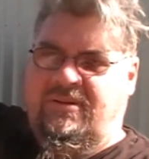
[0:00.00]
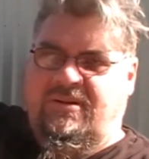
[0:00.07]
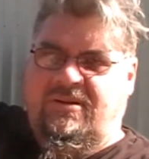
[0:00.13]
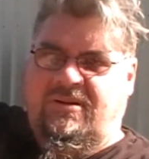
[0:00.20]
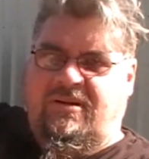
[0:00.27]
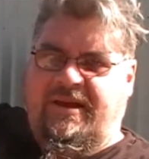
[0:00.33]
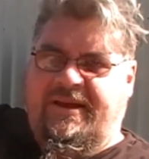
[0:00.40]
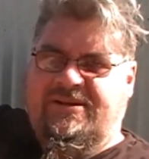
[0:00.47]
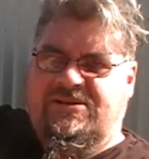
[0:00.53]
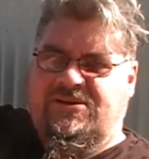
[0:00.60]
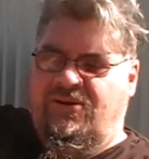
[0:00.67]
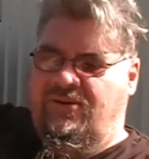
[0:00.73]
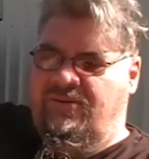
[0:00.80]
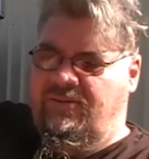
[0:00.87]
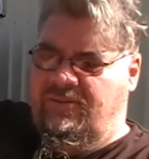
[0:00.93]
like
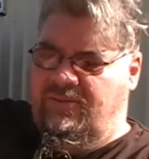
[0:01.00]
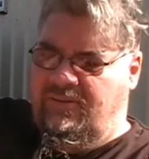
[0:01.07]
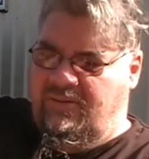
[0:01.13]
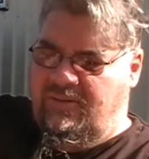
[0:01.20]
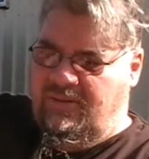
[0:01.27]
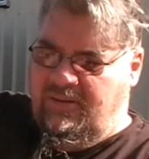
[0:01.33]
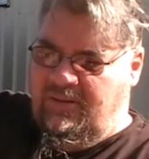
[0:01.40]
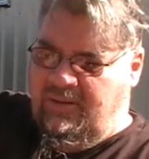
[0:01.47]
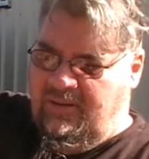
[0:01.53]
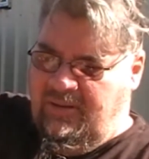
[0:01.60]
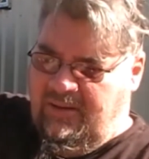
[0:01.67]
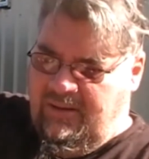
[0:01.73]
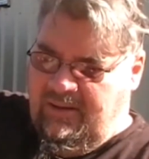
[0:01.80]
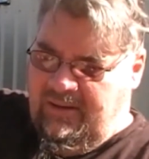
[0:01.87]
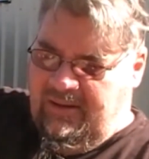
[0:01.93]
so,
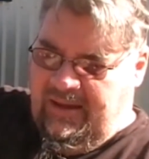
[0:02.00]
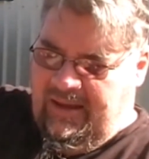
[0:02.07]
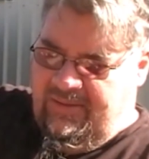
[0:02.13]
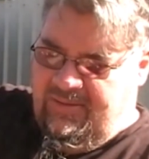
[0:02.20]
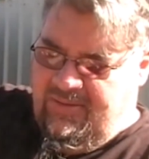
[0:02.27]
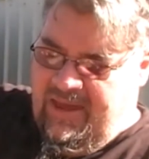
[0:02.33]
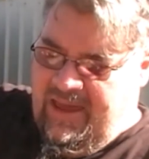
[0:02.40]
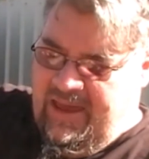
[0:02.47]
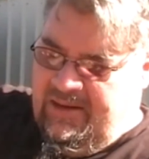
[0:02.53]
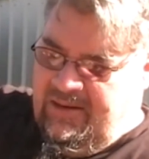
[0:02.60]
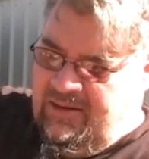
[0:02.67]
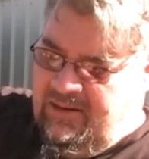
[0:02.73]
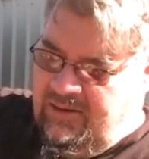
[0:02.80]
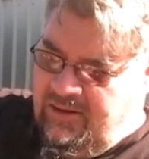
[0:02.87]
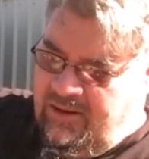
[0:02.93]
and
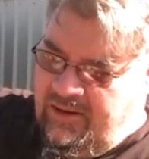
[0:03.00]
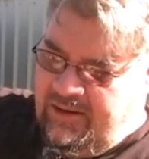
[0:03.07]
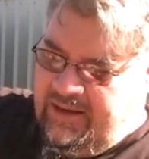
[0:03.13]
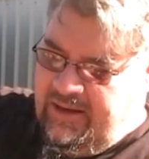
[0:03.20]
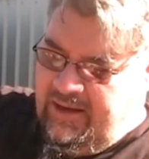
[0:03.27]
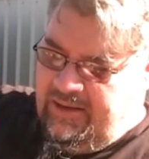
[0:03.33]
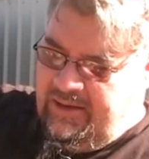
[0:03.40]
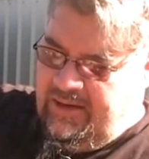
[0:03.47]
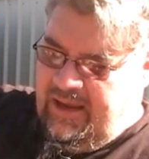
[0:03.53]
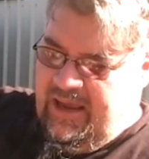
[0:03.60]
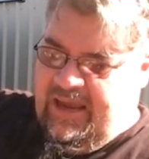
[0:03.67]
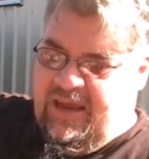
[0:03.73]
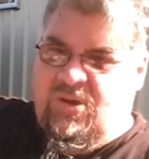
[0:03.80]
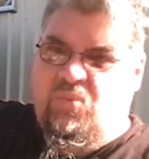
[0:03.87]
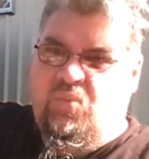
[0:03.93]
then you're going to cut
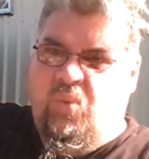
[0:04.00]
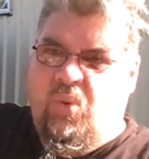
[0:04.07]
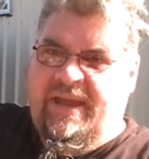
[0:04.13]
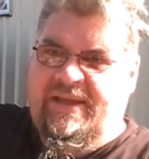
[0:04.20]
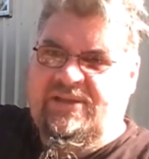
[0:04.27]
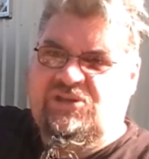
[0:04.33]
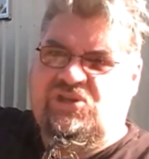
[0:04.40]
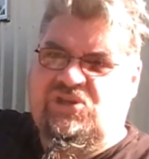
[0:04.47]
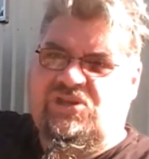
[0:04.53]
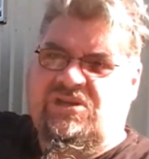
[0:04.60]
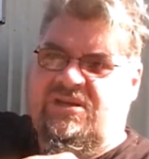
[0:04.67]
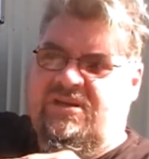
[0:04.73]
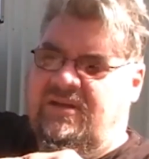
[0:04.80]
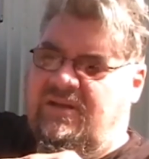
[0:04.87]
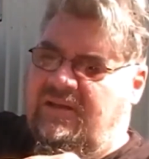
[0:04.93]
a wedge
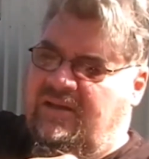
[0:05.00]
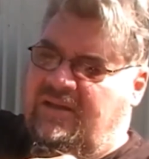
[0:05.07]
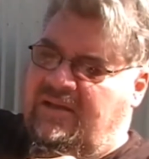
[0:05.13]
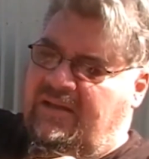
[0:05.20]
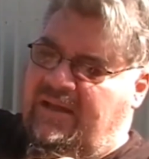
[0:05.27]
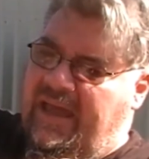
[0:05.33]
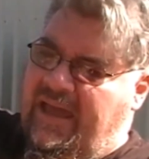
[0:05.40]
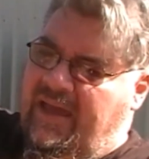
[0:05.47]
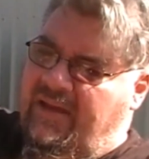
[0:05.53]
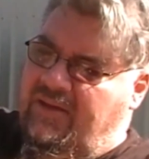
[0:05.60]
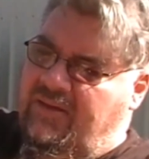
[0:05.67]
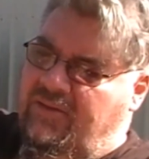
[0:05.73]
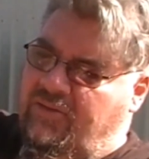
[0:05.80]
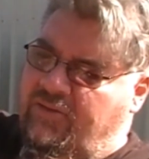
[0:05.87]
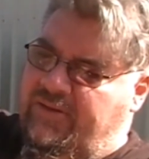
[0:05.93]

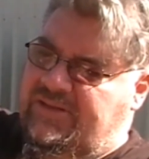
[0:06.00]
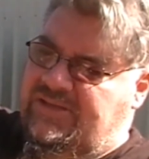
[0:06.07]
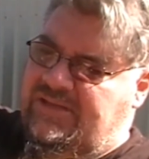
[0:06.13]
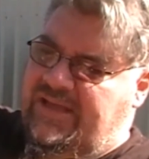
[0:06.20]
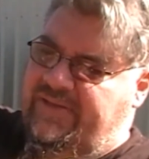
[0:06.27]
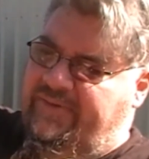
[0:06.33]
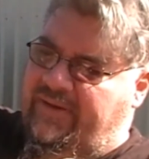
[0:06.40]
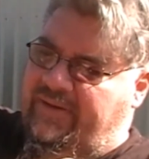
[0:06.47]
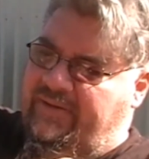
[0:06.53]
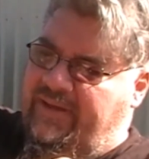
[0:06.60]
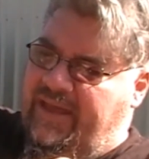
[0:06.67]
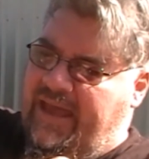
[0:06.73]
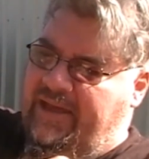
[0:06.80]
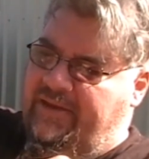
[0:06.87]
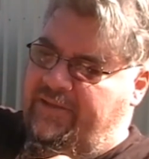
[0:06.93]
or a sliver
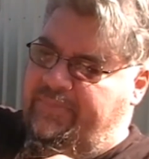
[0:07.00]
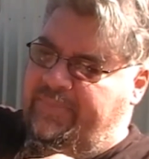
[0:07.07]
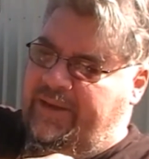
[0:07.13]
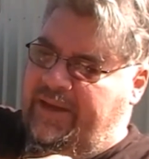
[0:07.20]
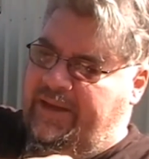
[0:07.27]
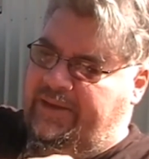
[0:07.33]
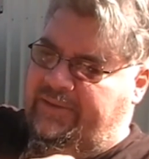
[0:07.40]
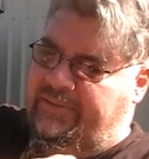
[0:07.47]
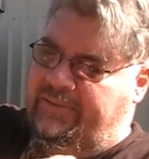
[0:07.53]
out of the banana.